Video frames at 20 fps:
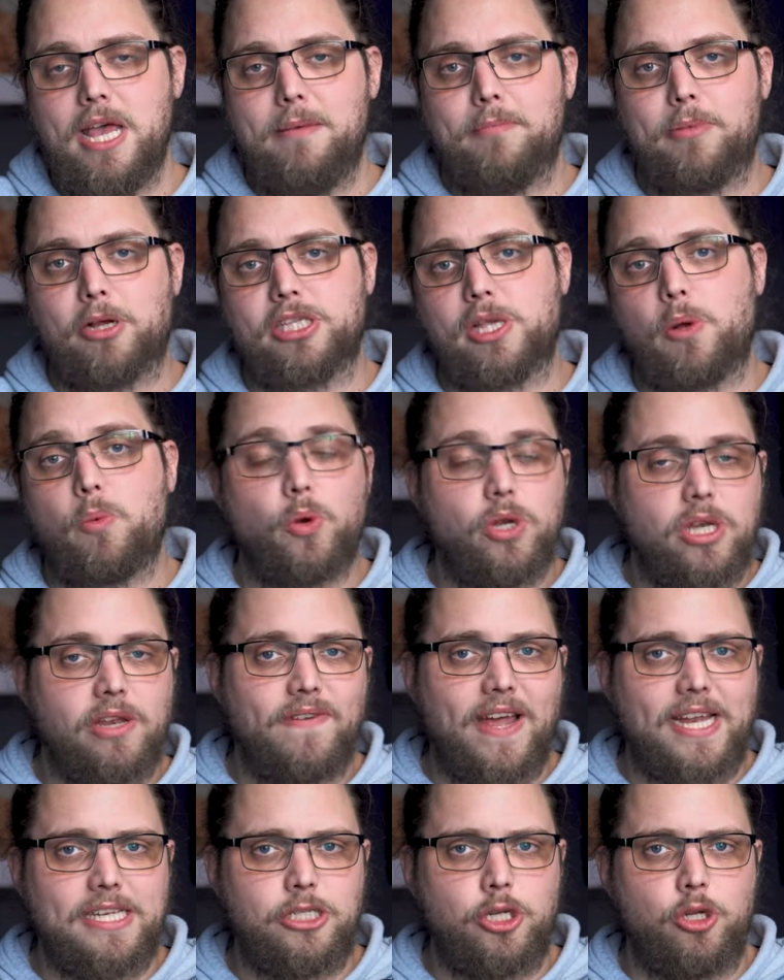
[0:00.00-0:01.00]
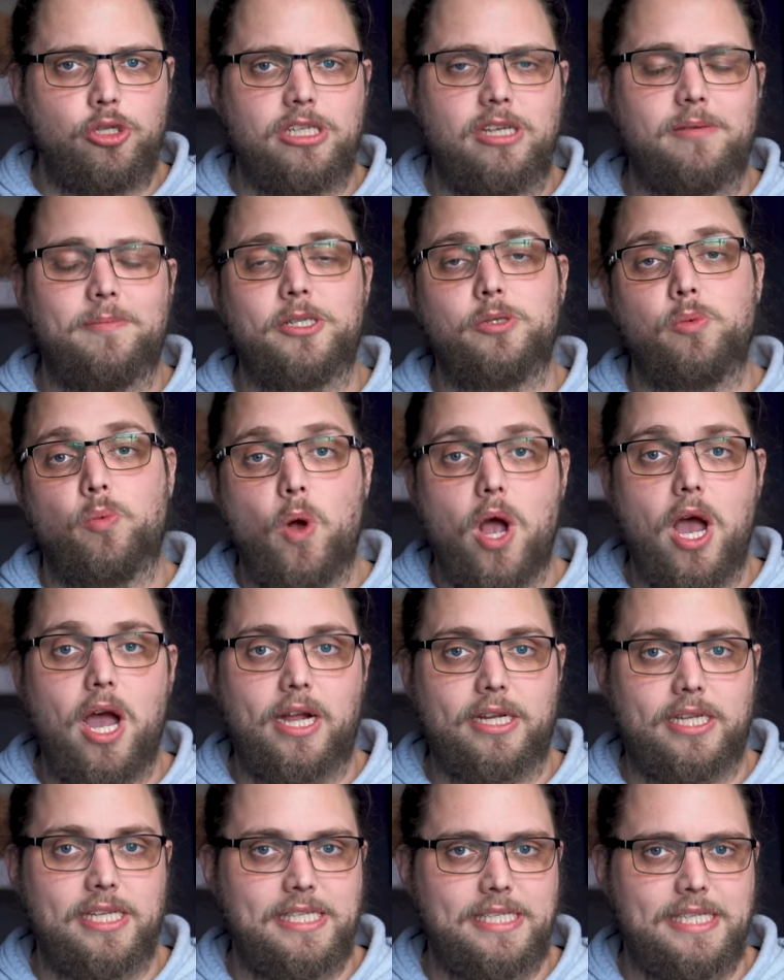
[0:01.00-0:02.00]
because I wouldn't have had to do so much
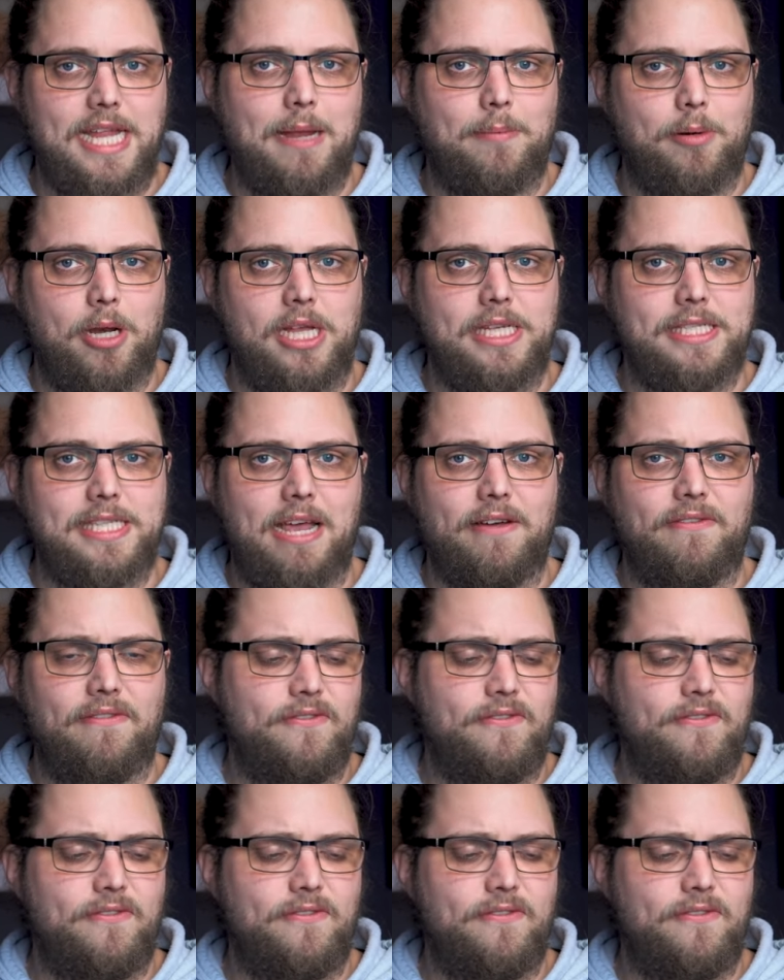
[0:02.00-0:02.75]
work to stabilize that